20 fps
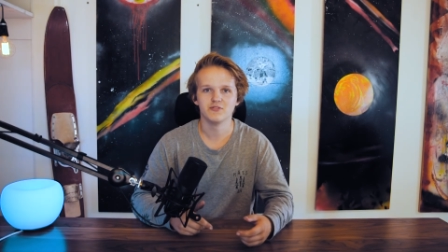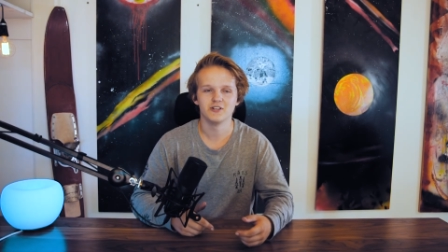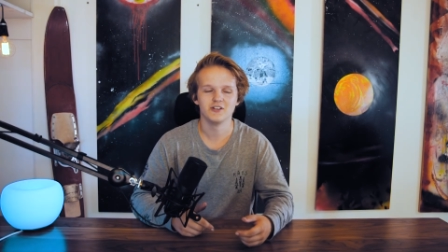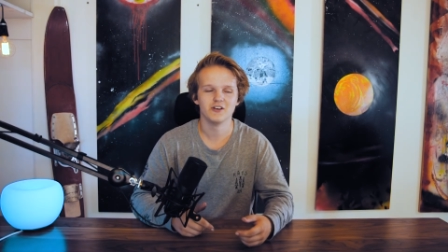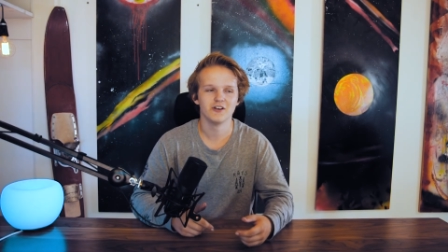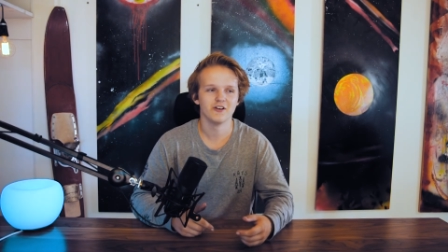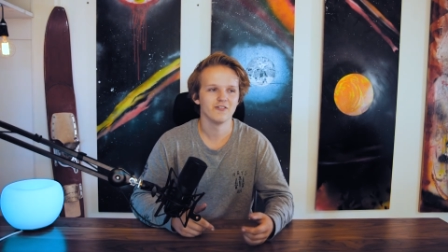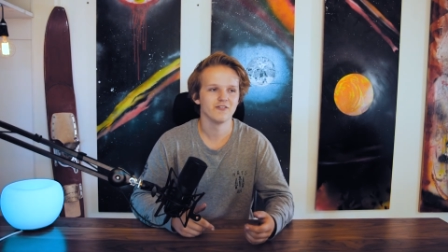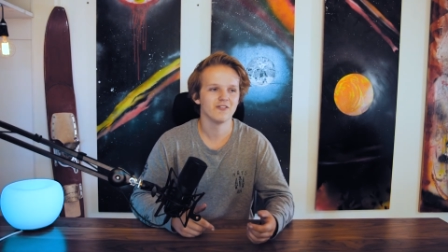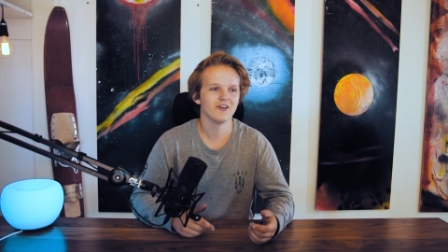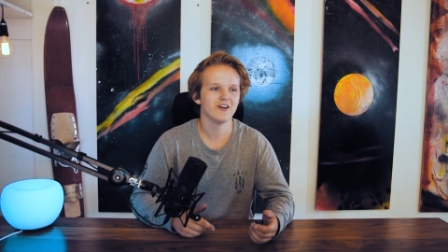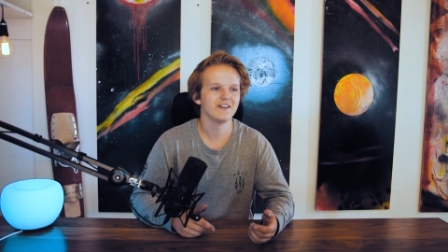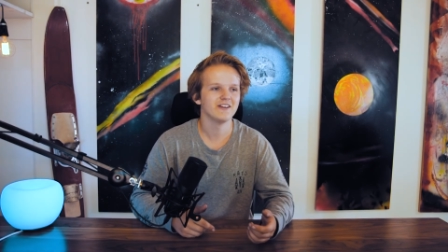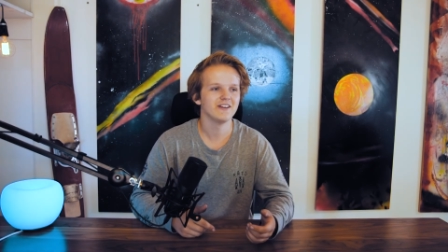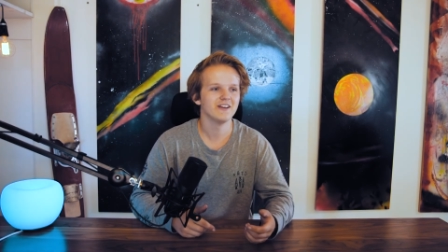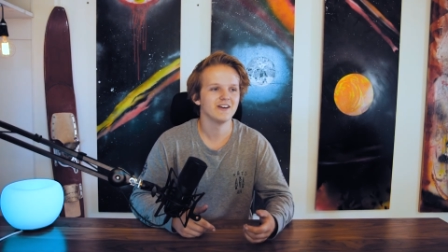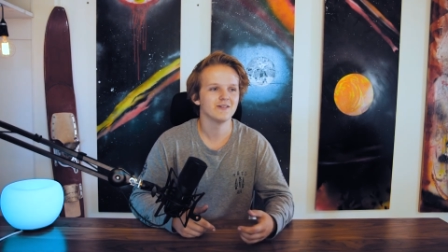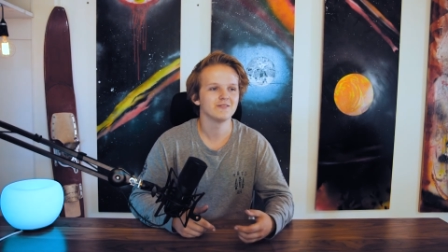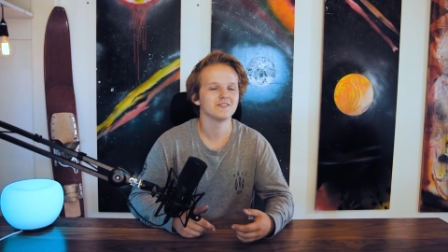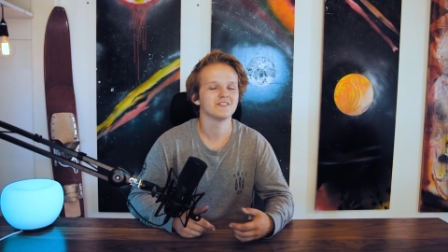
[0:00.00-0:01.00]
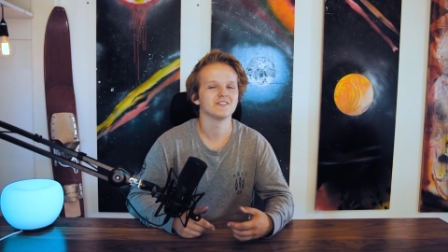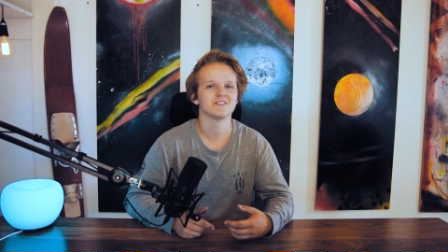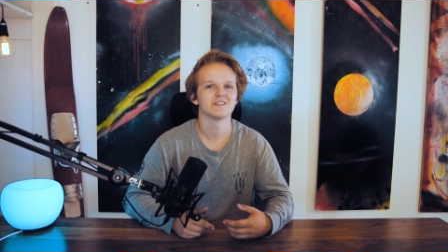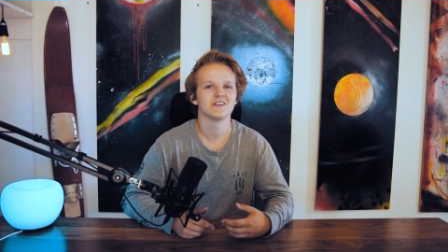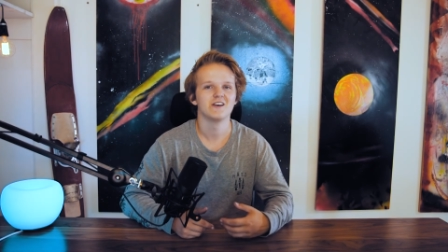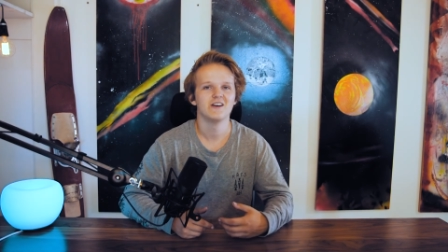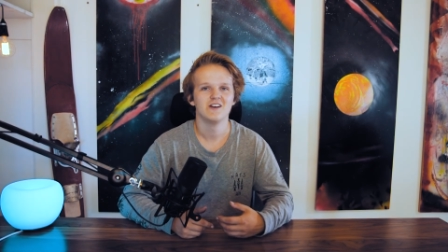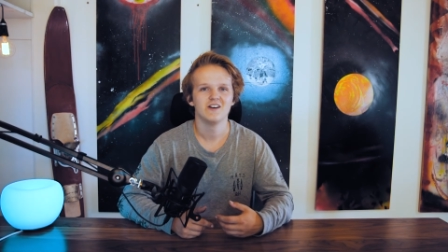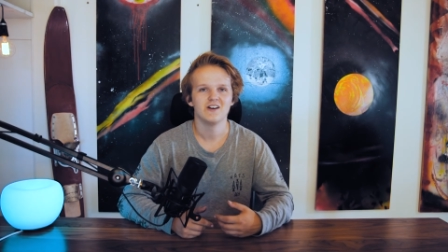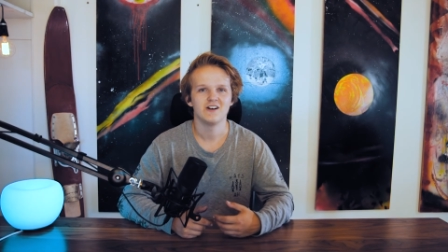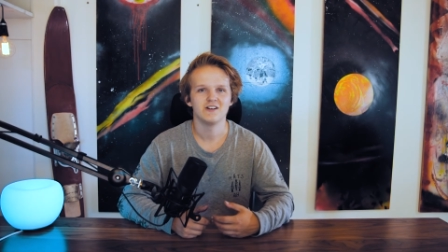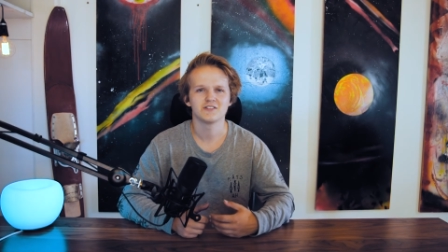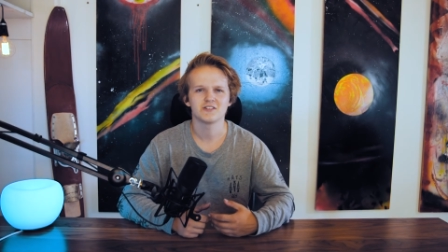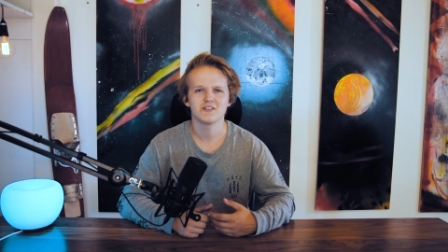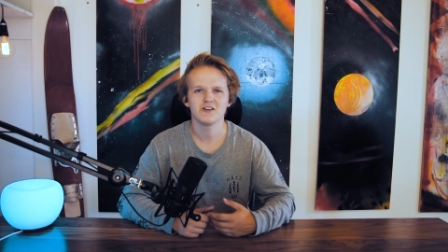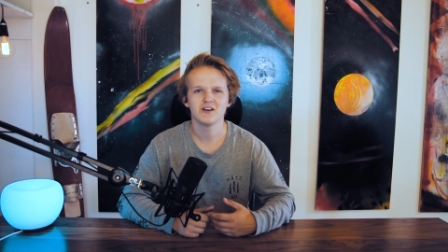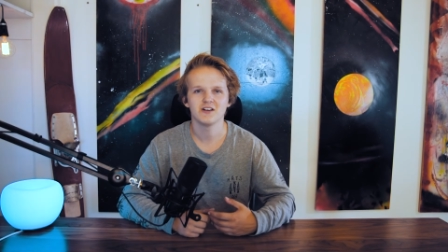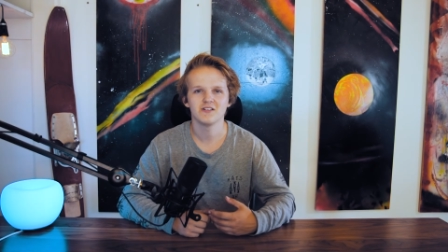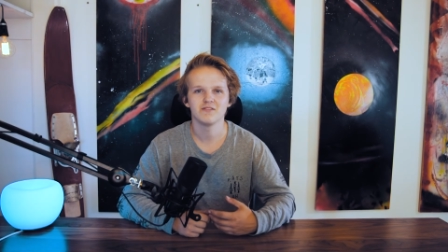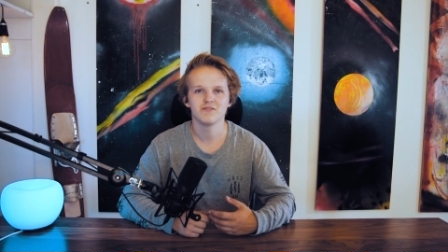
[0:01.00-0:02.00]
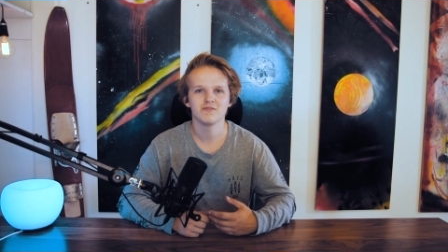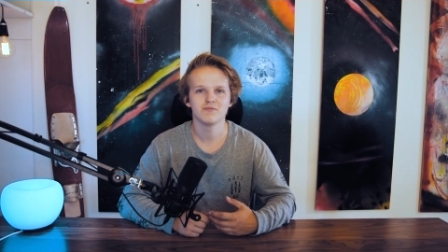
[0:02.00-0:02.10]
video right now because I was kind